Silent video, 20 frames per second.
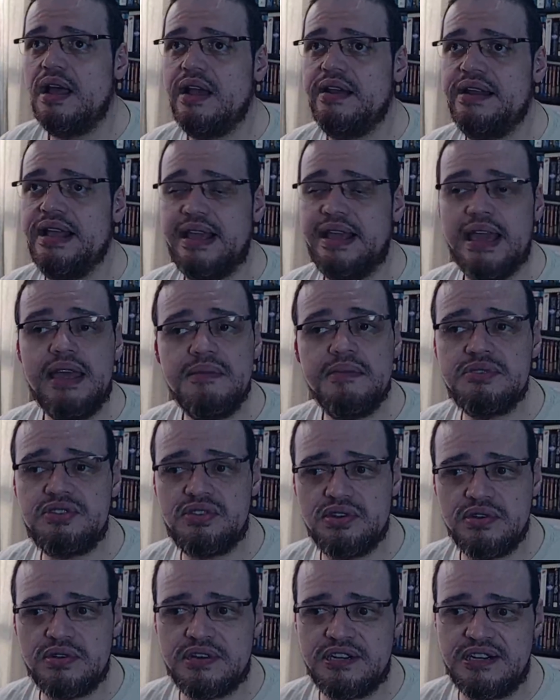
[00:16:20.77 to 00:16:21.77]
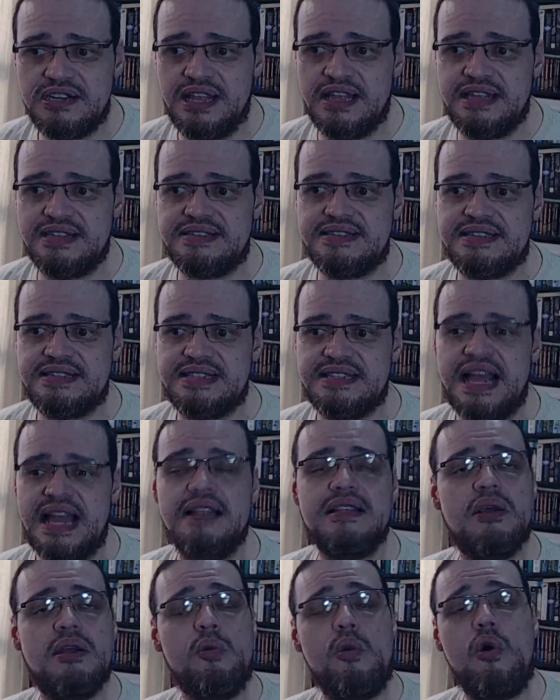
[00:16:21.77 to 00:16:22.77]
the game's journalists
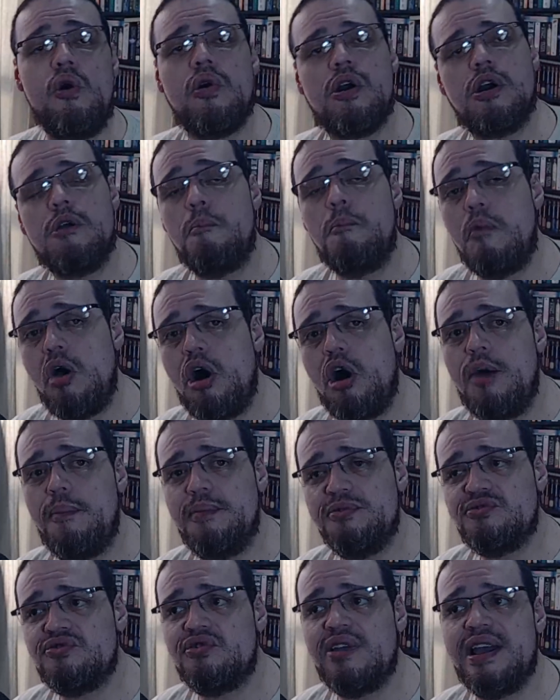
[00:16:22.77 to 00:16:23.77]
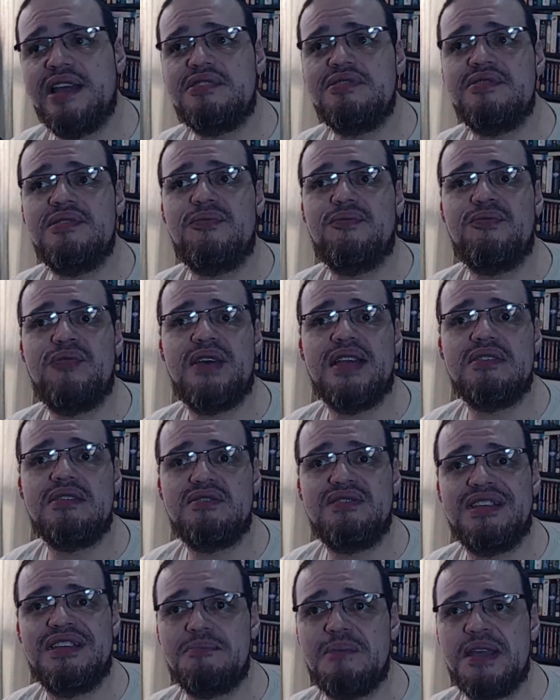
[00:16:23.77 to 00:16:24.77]
and the woke mob trying to defend
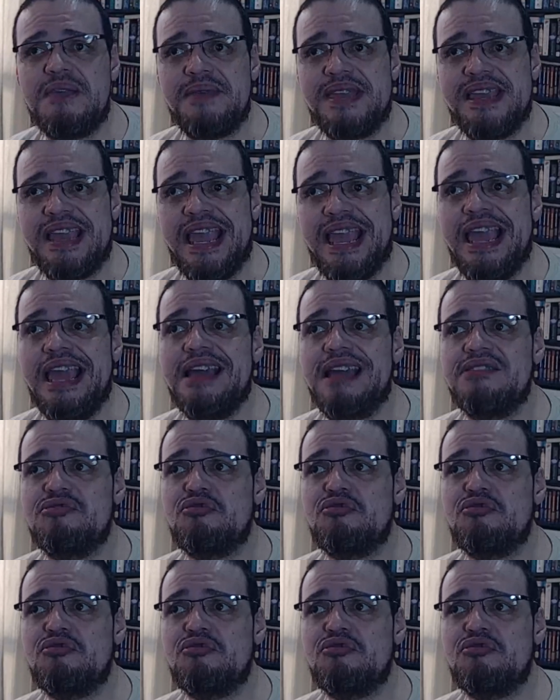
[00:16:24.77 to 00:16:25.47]
Sweet Baby Incorporated,